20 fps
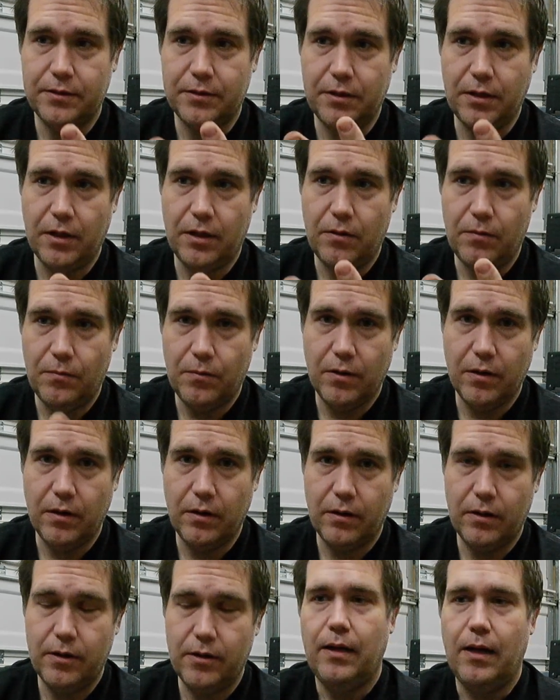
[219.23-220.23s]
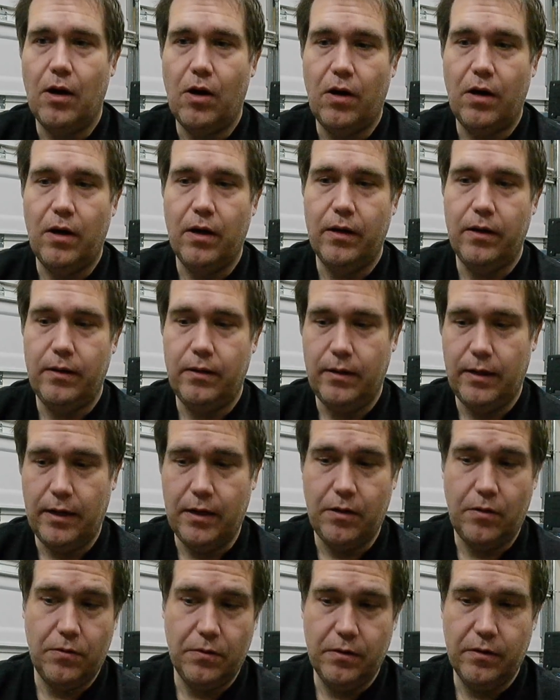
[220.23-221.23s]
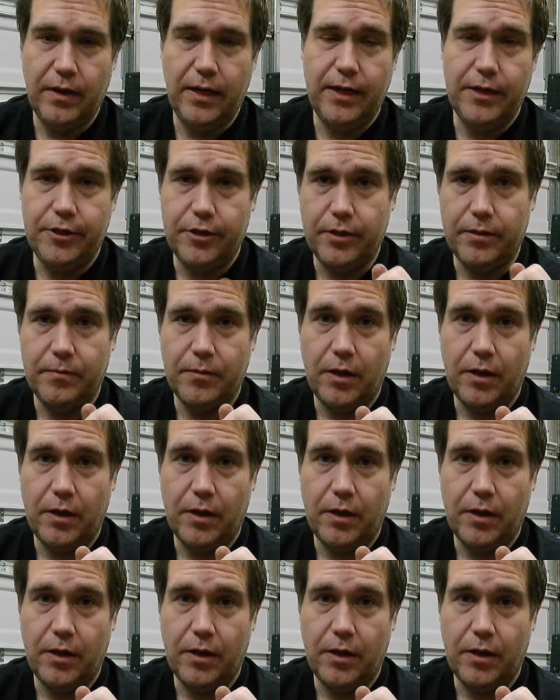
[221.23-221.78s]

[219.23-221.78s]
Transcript: going to work on an older engine.